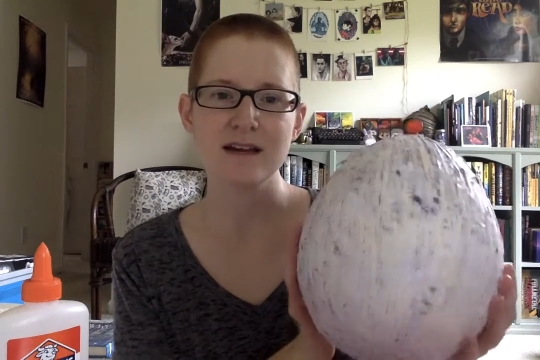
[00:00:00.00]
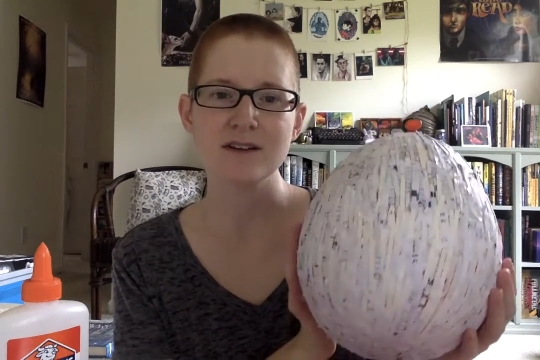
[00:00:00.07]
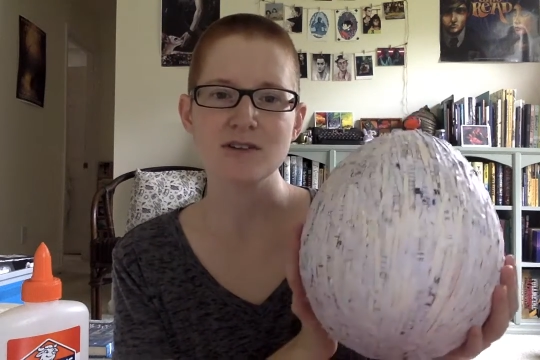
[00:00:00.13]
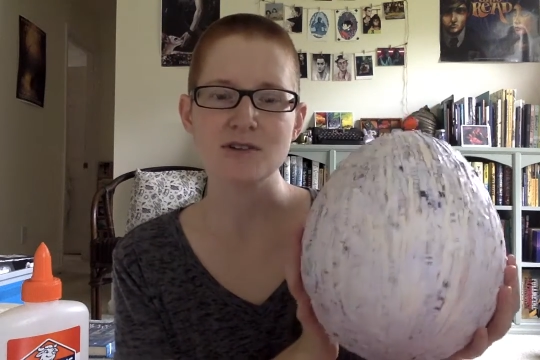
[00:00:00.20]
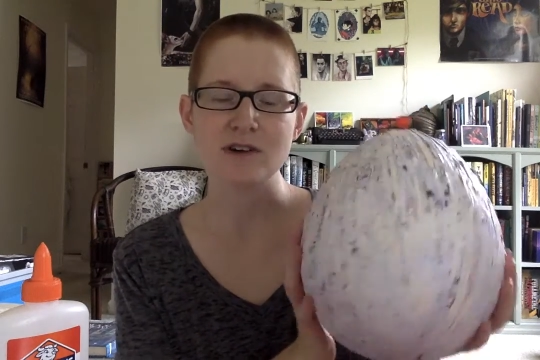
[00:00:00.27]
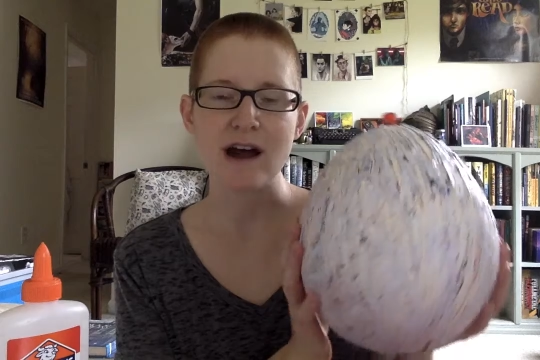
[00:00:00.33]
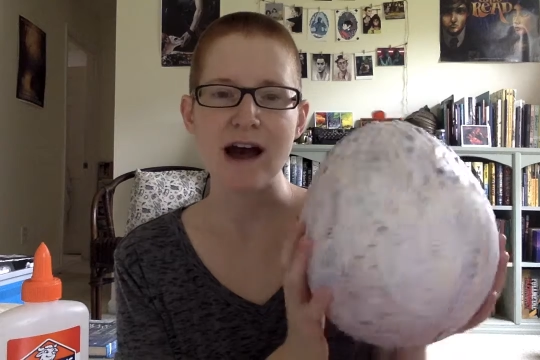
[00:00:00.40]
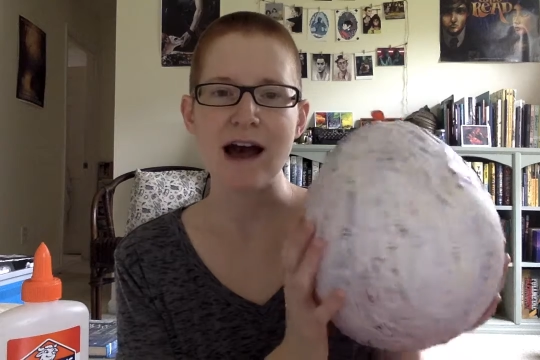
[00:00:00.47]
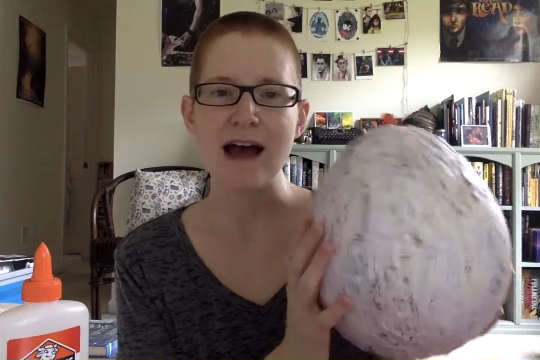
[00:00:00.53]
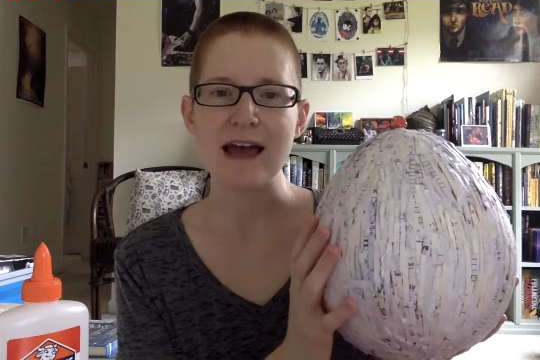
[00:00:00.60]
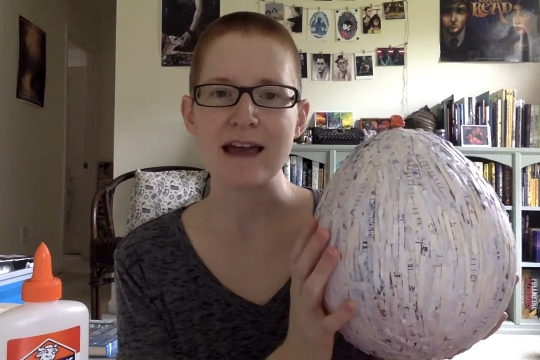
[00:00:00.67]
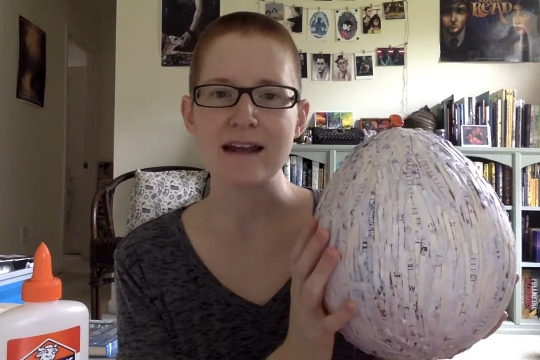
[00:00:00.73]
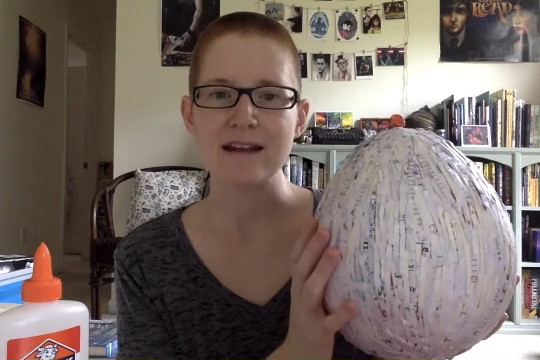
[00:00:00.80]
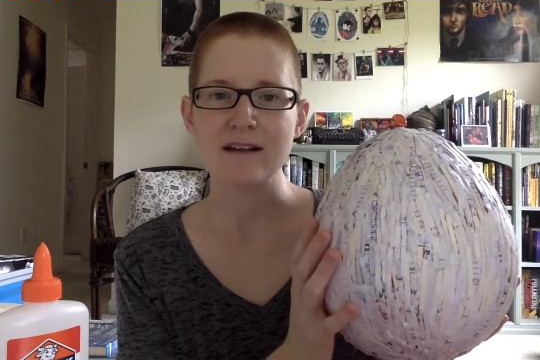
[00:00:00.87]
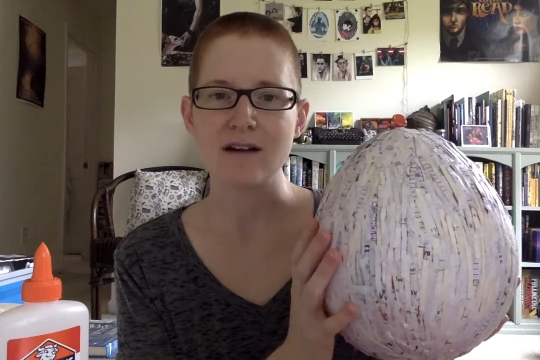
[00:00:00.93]

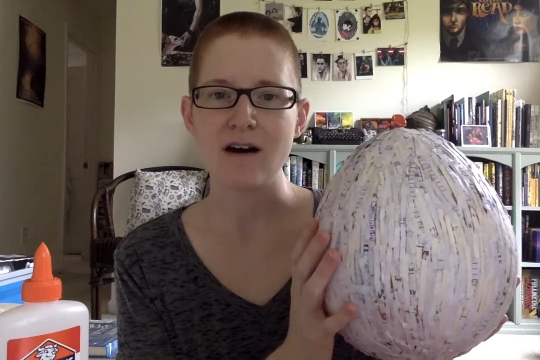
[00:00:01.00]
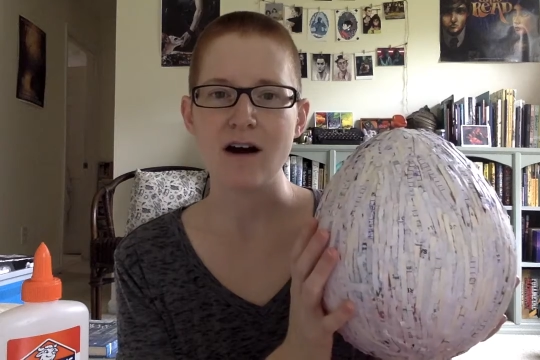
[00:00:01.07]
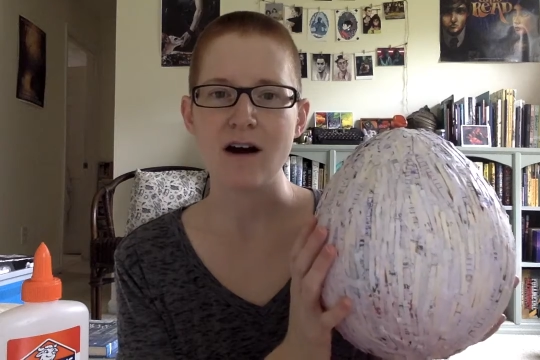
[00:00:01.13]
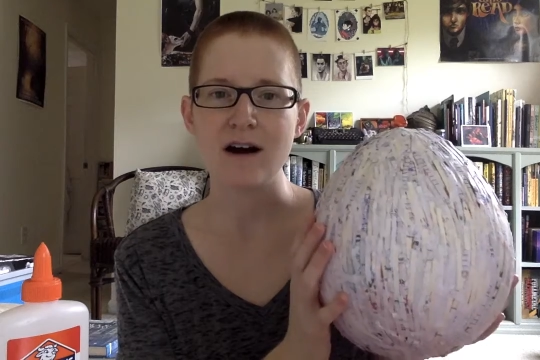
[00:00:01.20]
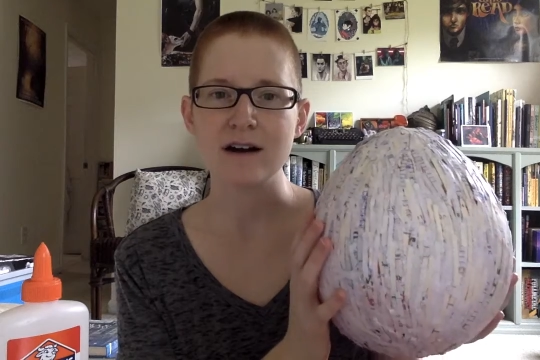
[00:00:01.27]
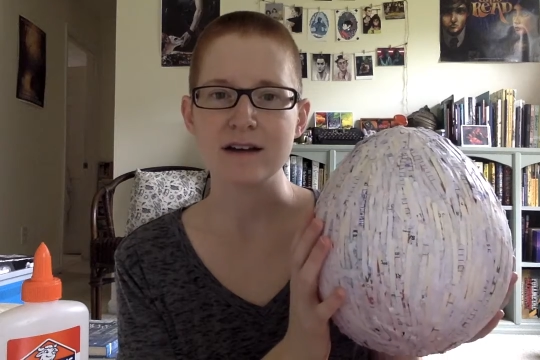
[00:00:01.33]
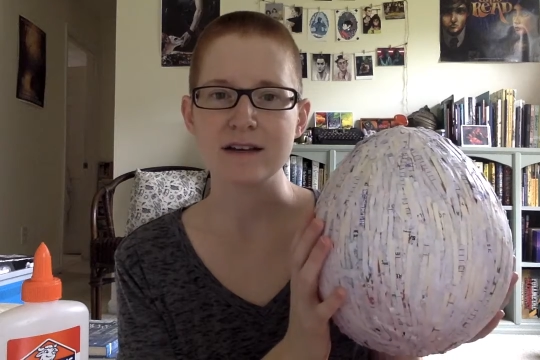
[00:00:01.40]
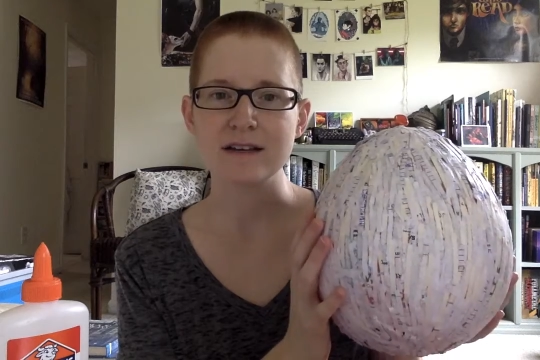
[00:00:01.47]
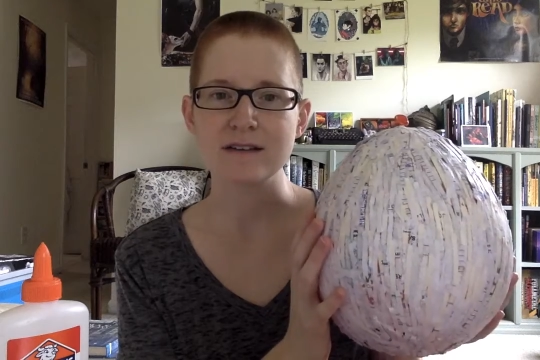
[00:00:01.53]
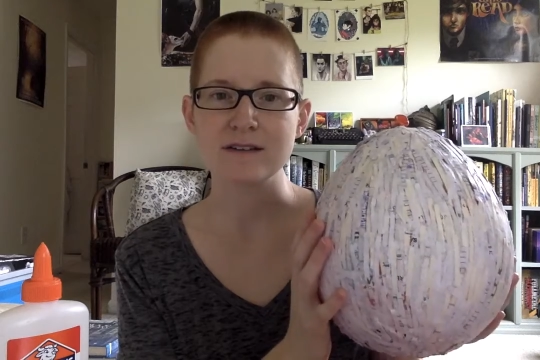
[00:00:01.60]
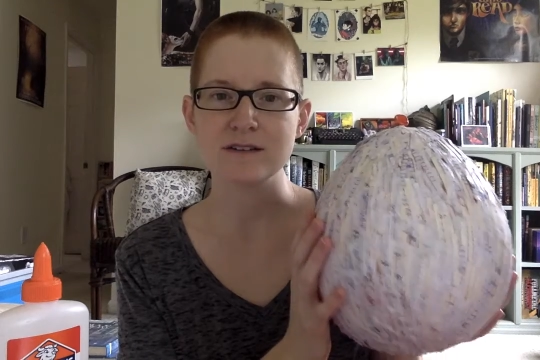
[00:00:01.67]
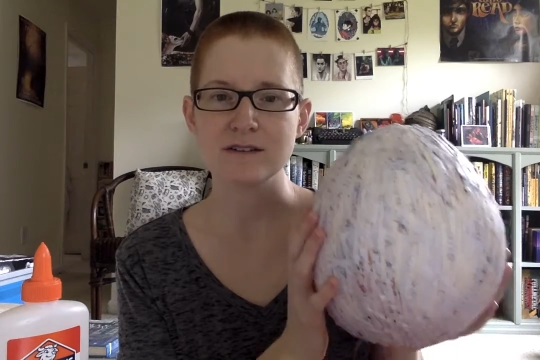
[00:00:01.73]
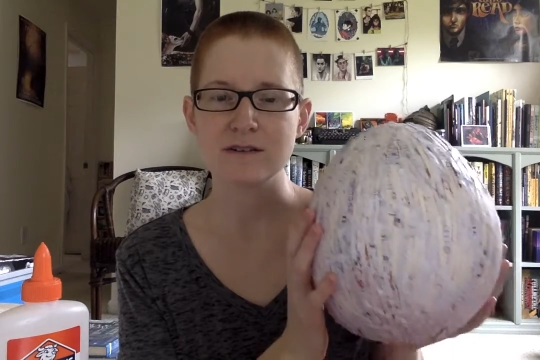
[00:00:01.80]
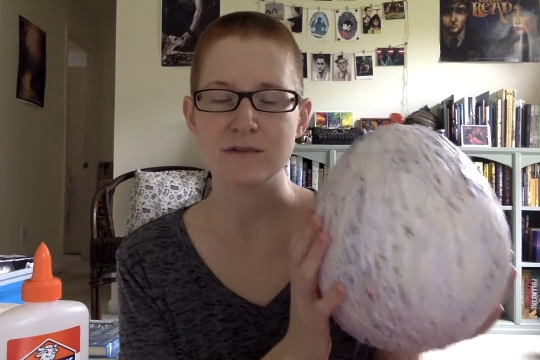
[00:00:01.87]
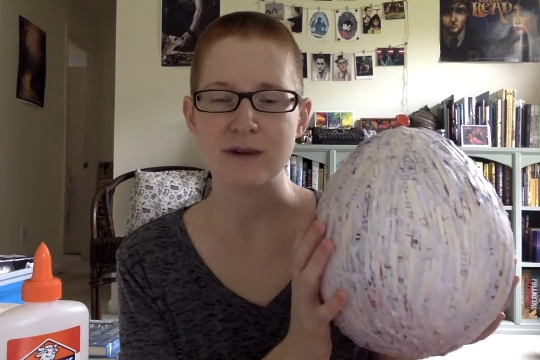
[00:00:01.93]
dried and hardened
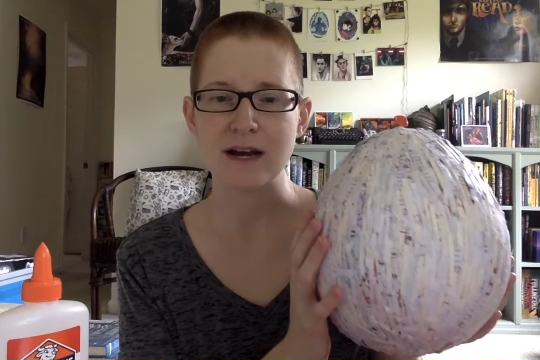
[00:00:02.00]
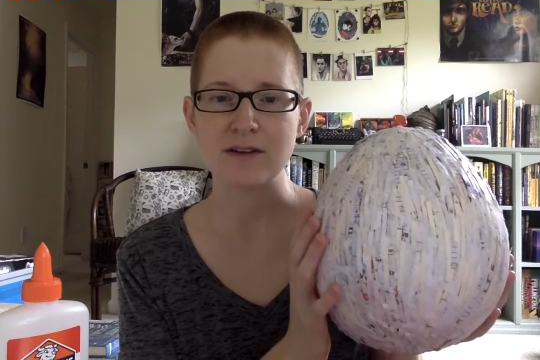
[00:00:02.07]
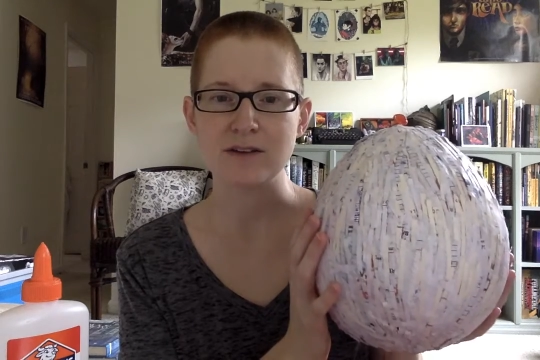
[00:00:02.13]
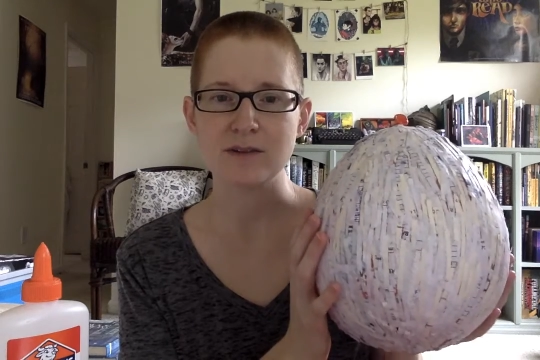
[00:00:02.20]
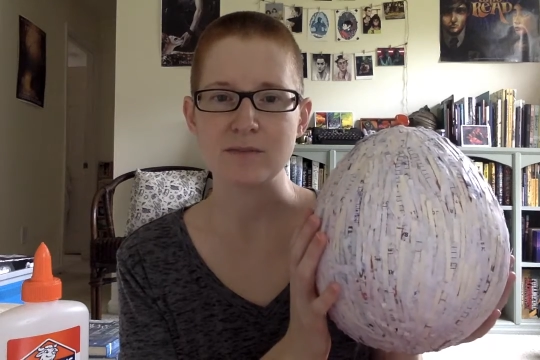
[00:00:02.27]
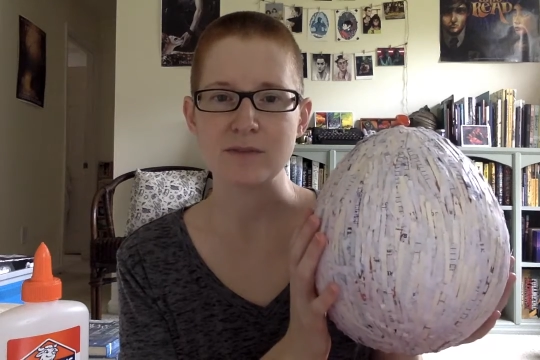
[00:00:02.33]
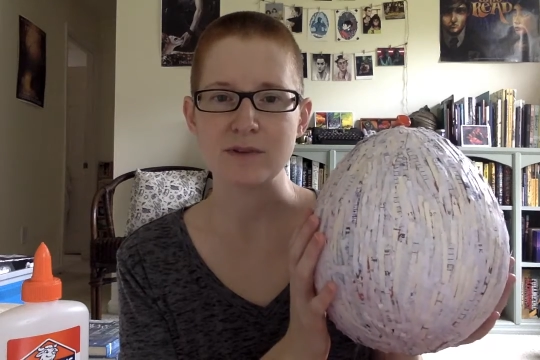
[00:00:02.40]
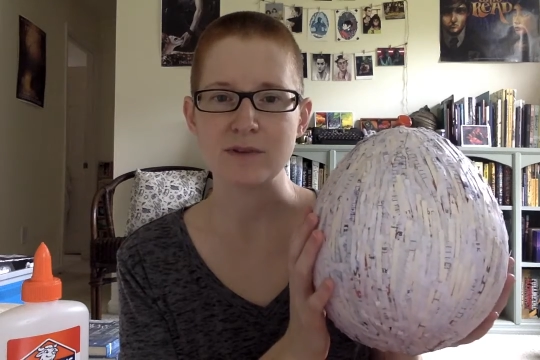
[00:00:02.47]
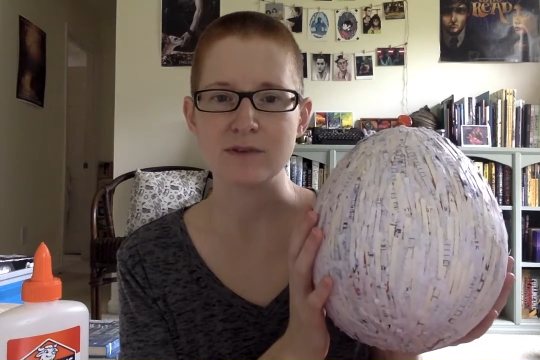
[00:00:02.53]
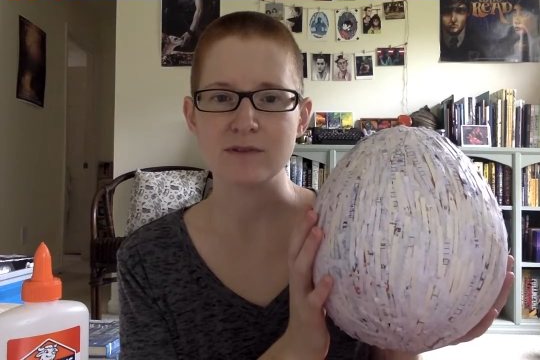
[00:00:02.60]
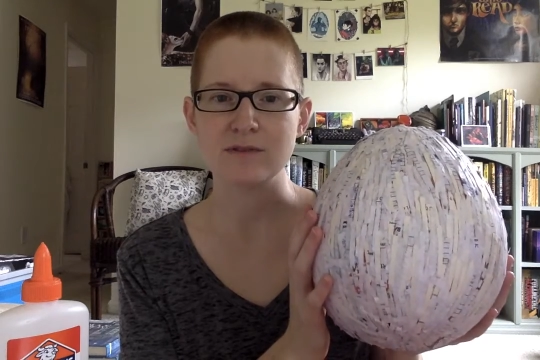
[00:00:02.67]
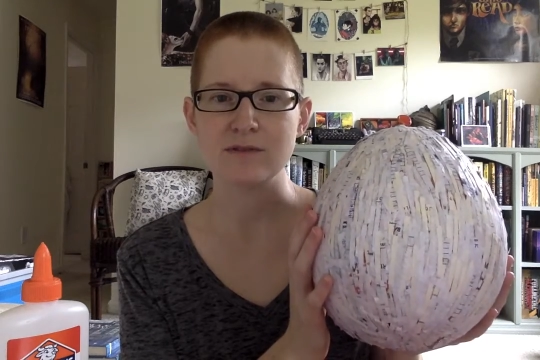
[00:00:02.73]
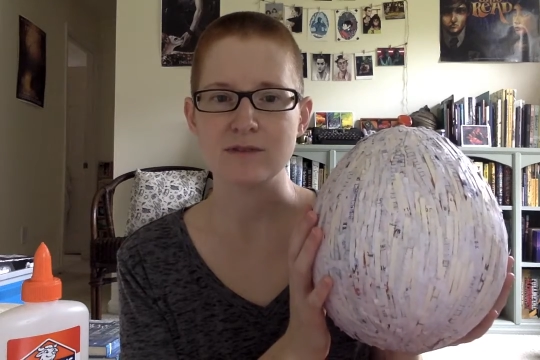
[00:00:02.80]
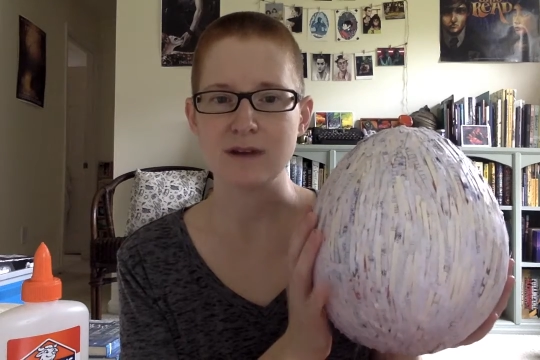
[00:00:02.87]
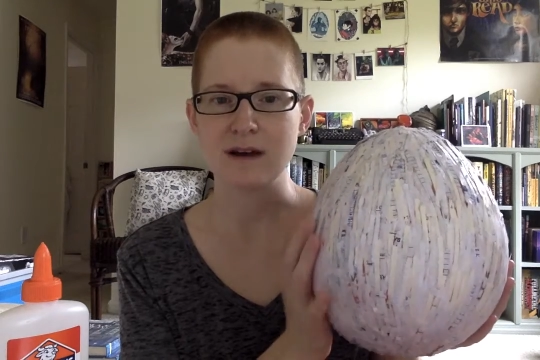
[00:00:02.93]
around your balloon,